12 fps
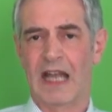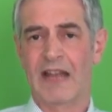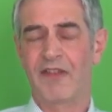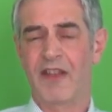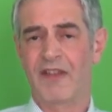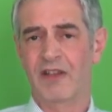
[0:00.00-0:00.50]

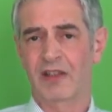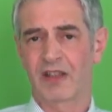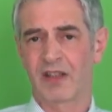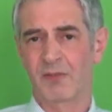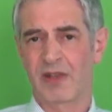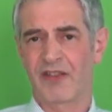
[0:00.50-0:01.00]
And then there are
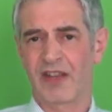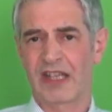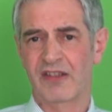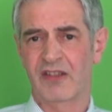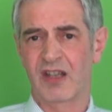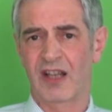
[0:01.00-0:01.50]
going to be
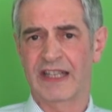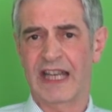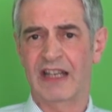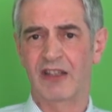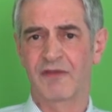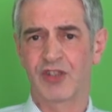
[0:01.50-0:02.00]
things like
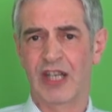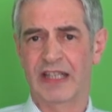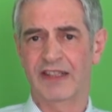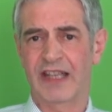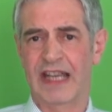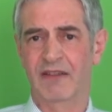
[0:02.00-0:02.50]
how you've
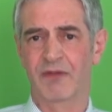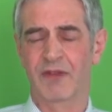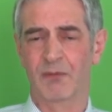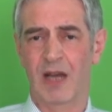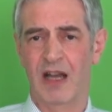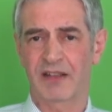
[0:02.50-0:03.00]
checked out the
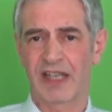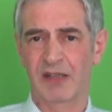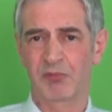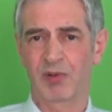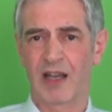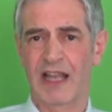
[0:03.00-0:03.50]

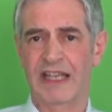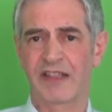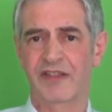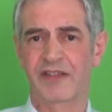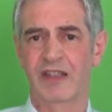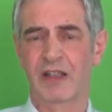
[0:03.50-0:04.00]

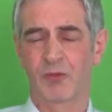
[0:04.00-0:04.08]
marketplace,